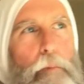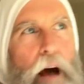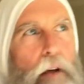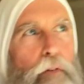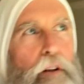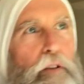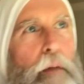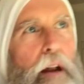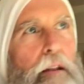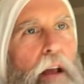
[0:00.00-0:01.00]
mindfulness
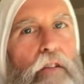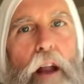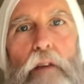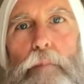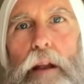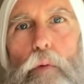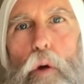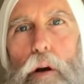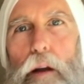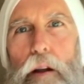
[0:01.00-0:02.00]
meditation I've been
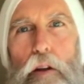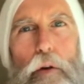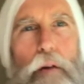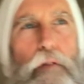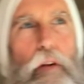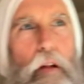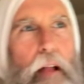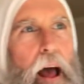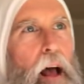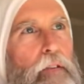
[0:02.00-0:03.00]
doing for the
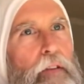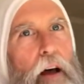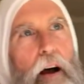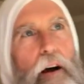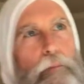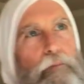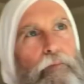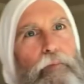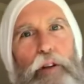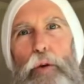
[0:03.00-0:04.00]
last
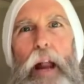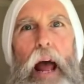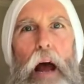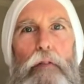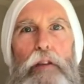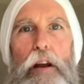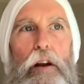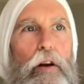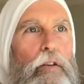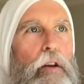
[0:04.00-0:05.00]
2.5
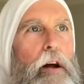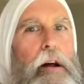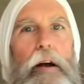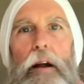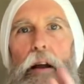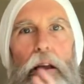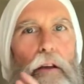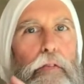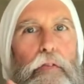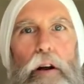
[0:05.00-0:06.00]
years
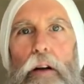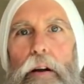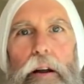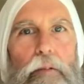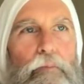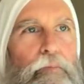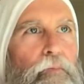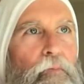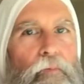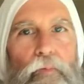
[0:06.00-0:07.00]
is very
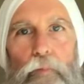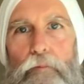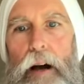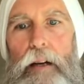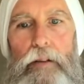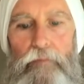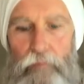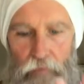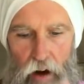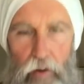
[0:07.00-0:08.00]

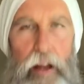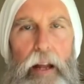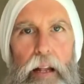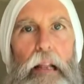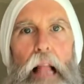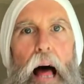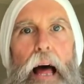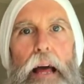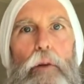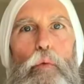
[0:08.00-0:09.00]
very in
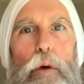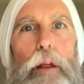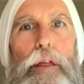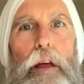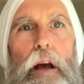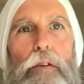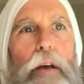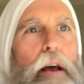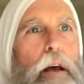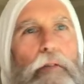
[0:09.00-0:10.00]
line with this.
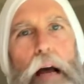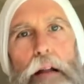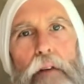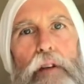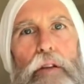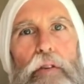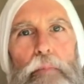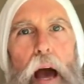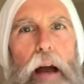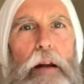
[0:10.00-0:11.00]
In fact, I've done some
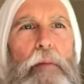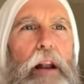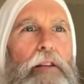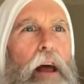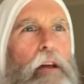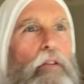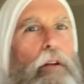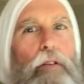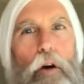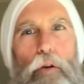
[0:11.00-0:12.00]
guided
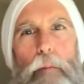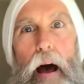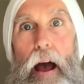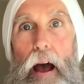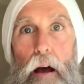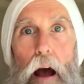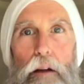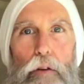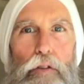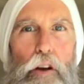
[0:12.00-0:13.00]
meditations on I
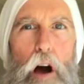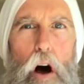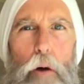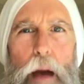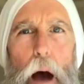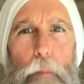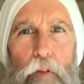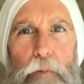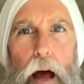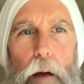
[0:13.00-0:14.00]
use the Calm app
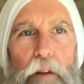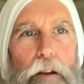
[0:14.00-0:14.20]
from time to